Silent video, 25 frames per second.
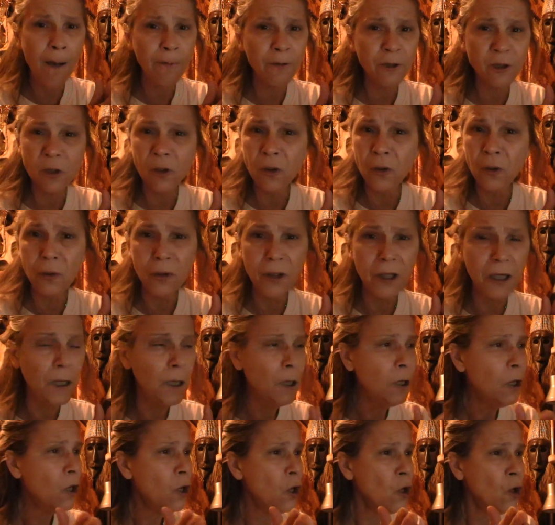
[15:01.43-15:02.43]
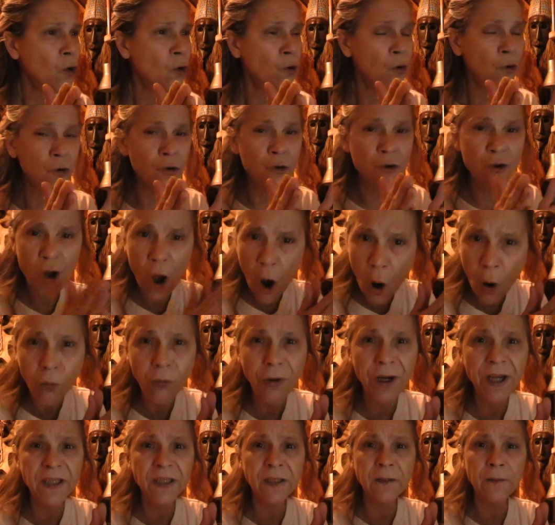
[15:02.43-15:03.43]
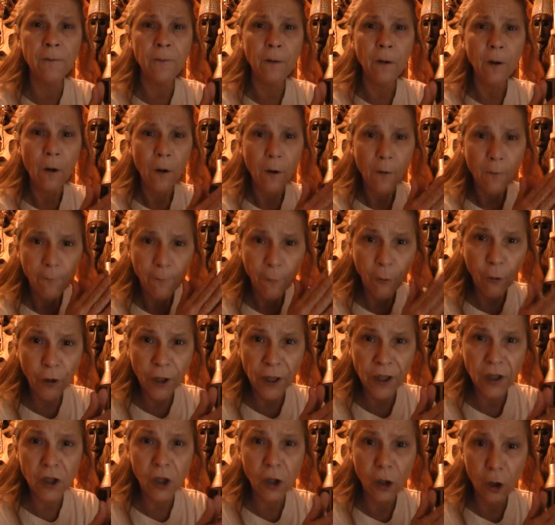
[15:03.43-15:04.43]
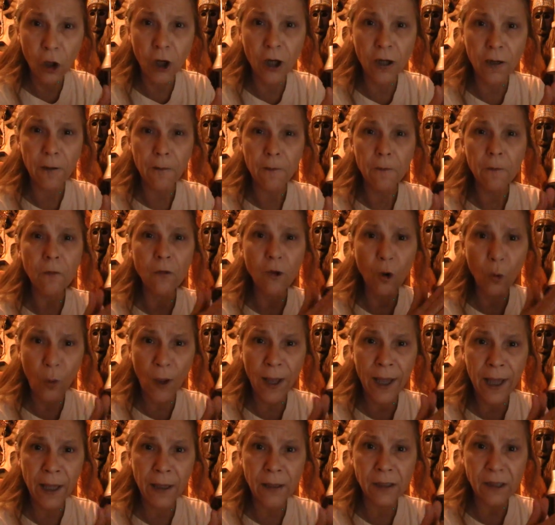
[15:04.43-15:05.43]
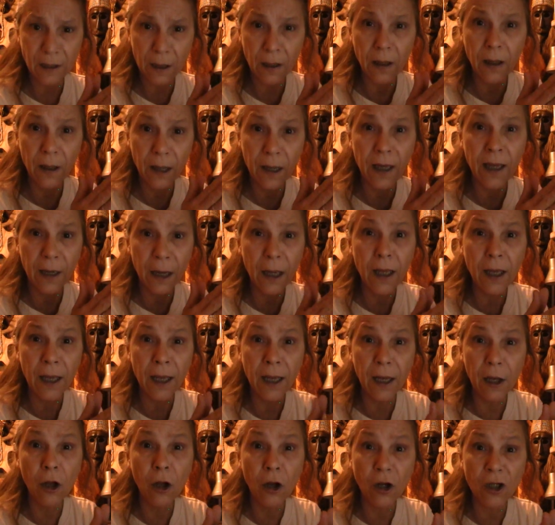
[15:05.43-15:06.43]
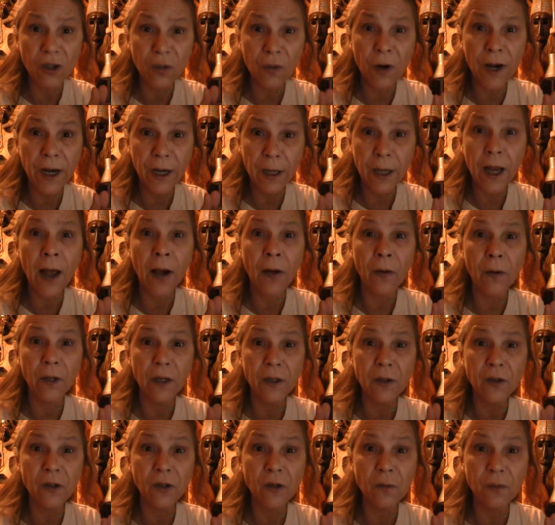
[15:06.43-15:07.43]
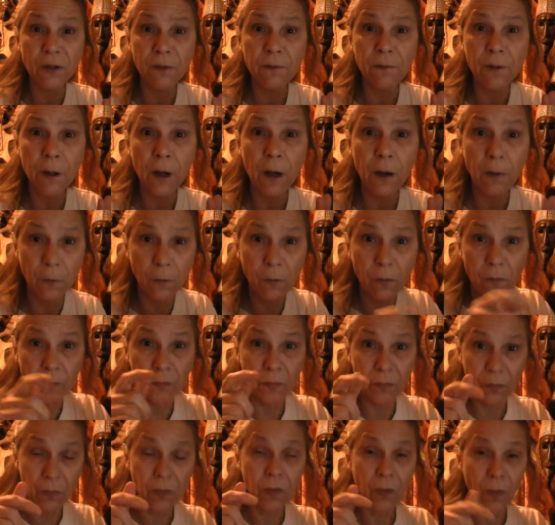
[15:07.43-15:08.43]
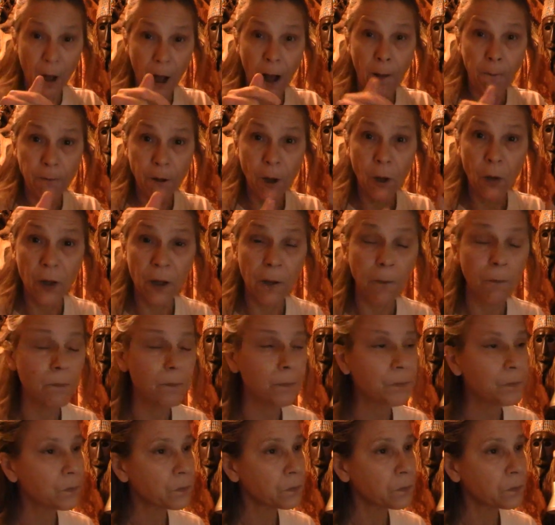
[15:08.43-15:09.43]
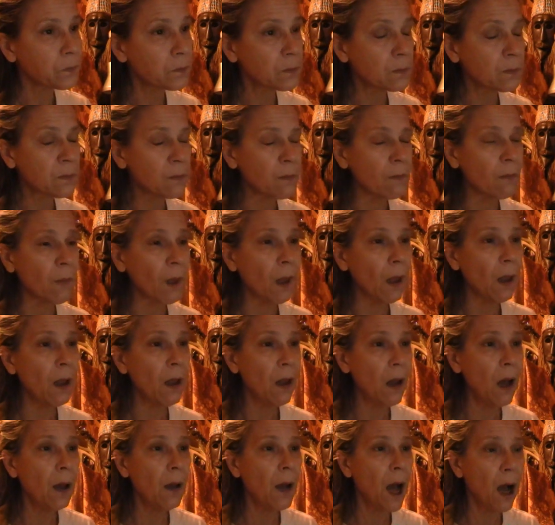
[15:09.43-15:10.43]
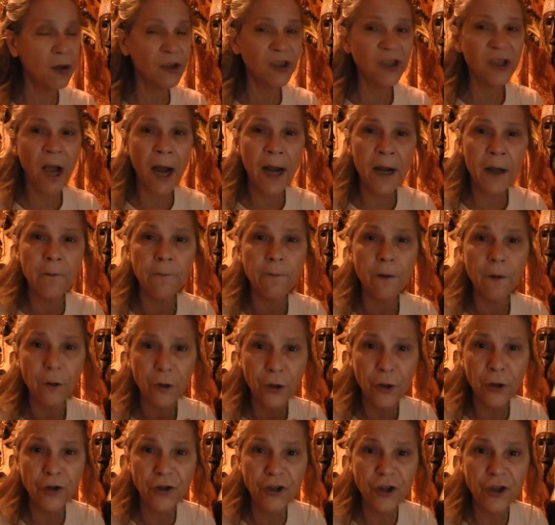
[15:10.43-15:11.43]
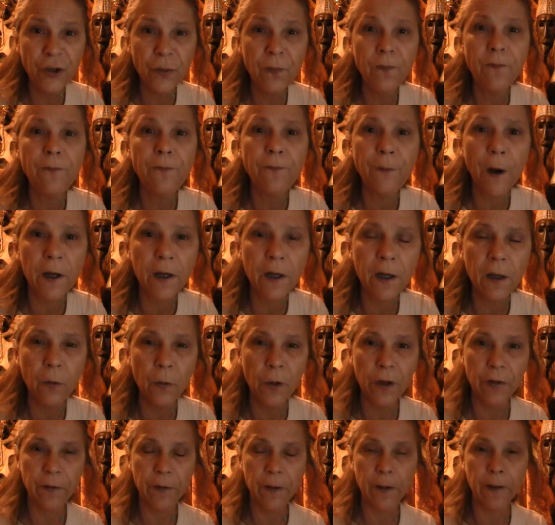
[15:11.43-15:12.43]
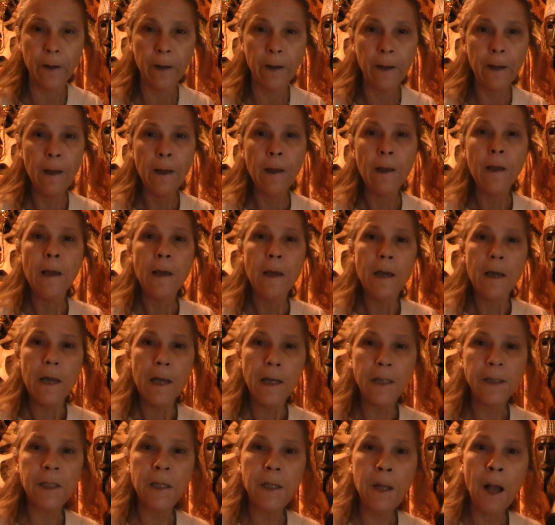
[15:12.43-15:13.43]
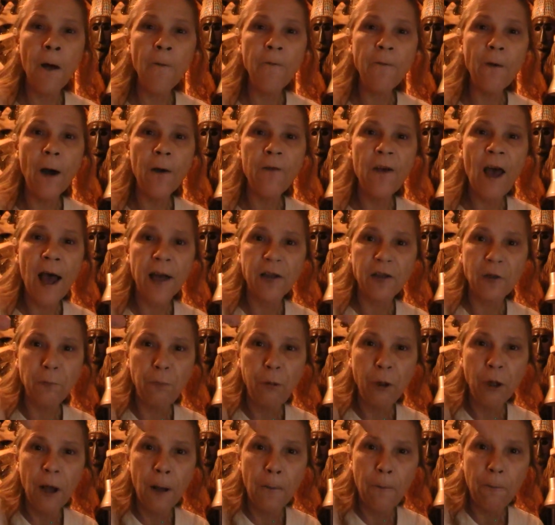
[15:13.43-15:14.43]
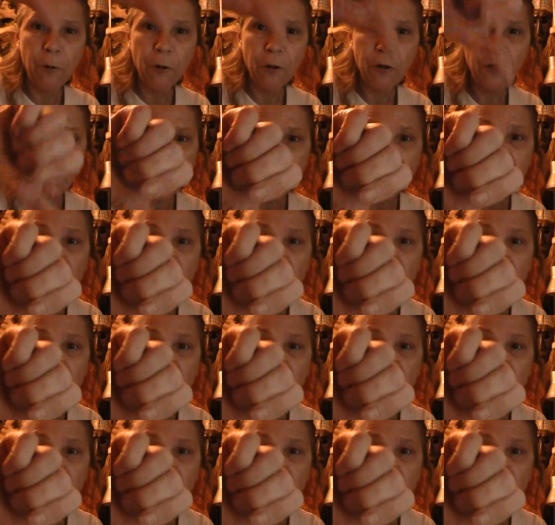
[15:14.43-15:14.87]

absolutely no reason for it to look the way it looks right now in terms of uploading. Outside of YouTube fucking with it. It's enough I've had to put up with